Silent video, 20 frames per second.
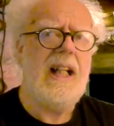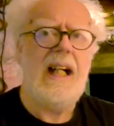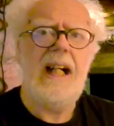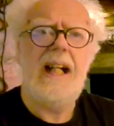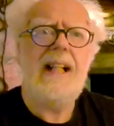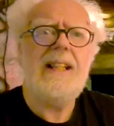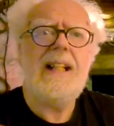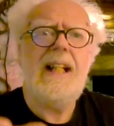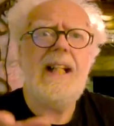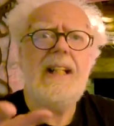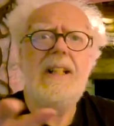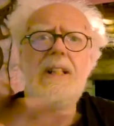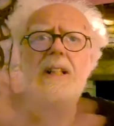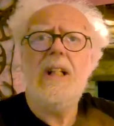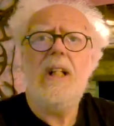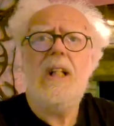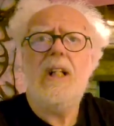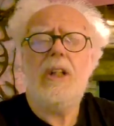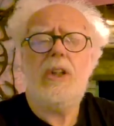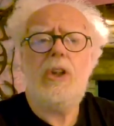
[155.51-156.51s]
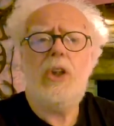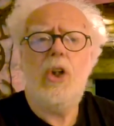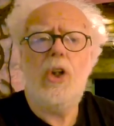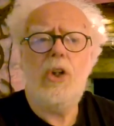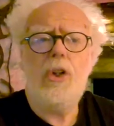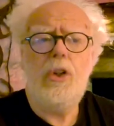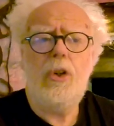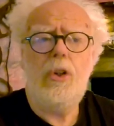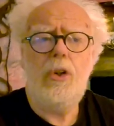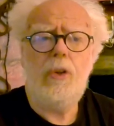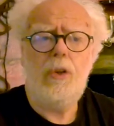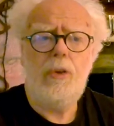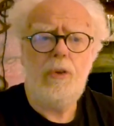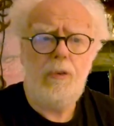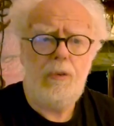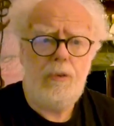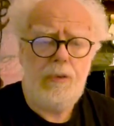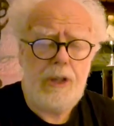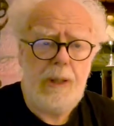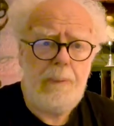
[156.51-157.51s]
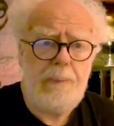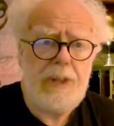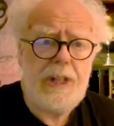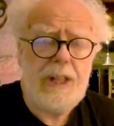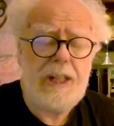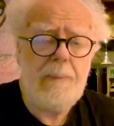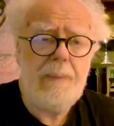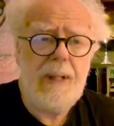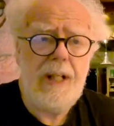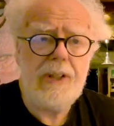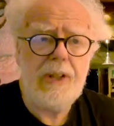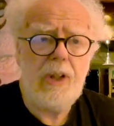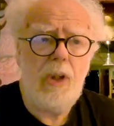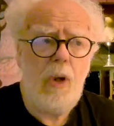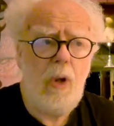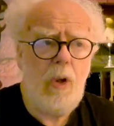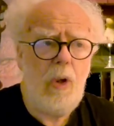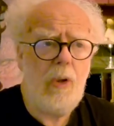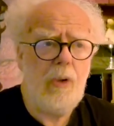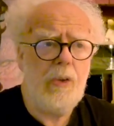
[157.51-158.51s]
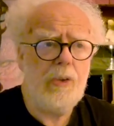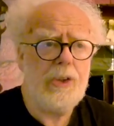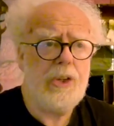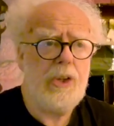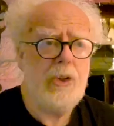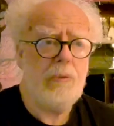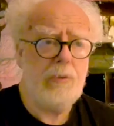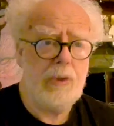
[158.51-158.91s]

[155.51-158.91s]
And then Colonel Deputy Commander Halt